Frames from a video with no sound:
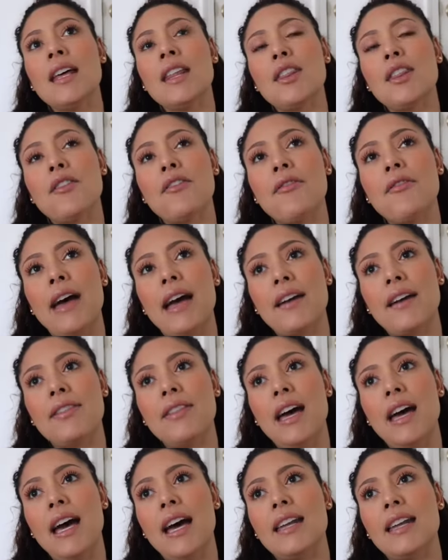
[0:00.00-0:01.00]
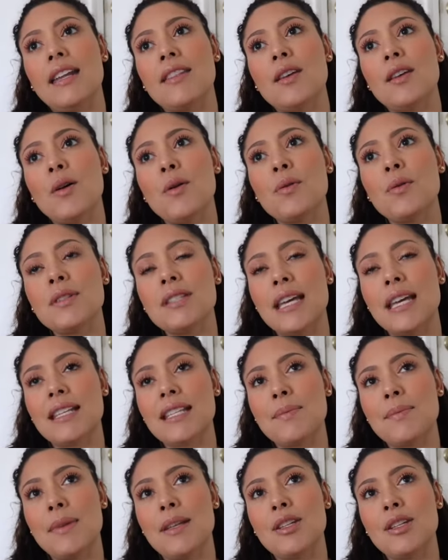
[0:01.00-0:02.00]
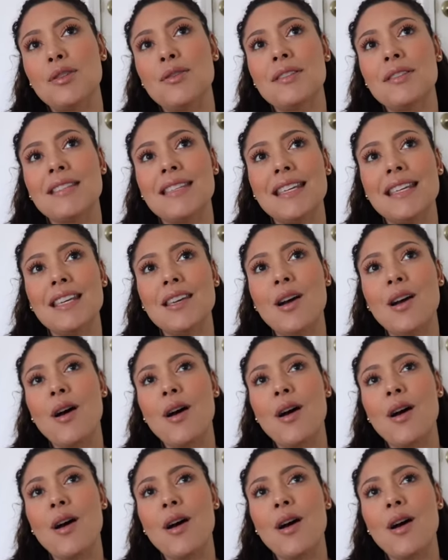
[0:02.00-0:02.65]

the fact that in the Old Testament you see